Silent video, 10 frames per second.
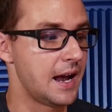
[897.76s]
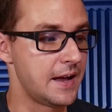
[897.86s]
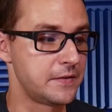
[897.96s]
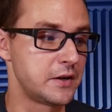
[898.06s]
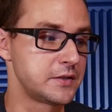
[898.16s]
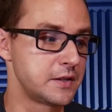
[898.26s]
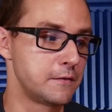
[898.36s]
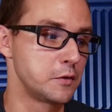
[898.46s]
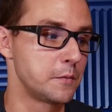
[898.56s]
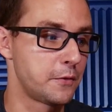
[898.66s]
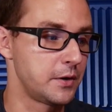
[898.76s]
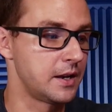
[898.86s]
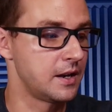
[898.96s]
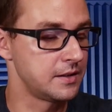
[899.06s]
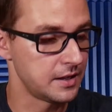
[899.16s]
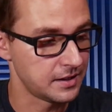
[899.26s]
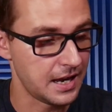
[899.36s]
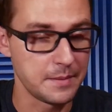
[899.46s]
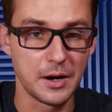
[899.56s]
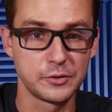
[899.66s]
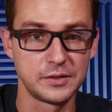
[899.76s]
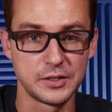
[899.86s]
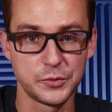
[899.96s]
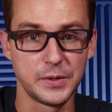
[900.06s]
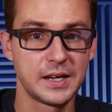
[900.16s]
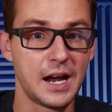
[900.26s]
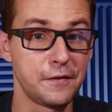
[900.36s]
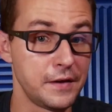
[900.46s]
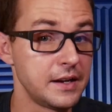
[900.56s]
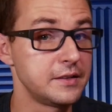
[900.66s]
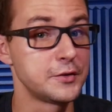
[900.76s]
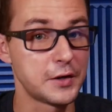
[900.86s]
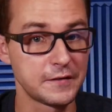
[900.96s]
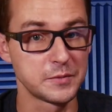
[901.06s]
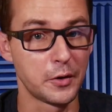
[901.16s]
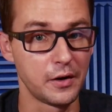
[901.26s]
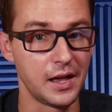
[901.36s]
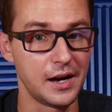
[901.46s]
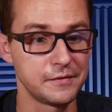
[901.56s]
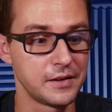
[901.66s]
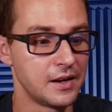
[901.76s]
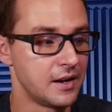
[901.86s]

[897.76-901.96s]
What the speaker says: and there is the volume 3 that came out this week. I think it deserves more love.